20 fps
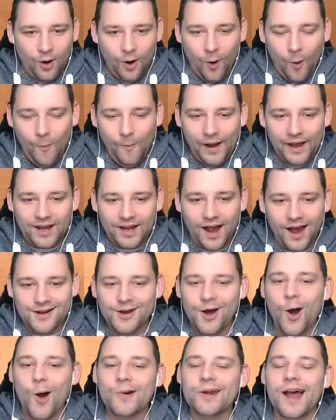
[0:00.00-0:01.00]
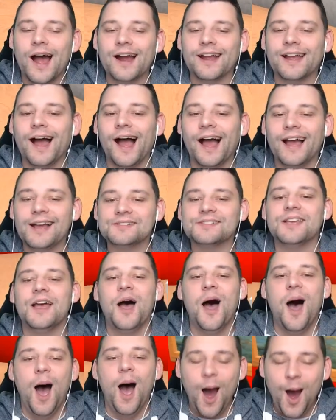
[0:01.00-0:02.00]
Oh my god. Hold on, guys.
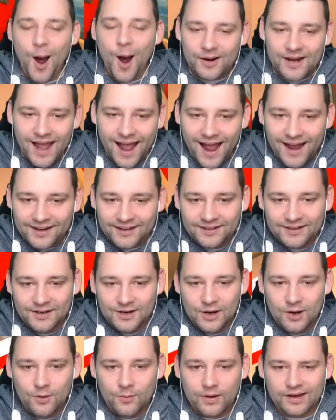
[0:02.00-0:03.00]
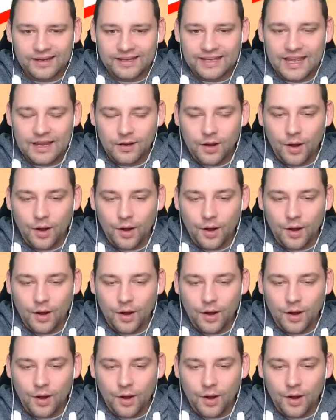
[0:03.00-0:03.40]
Hold on. We're going to keep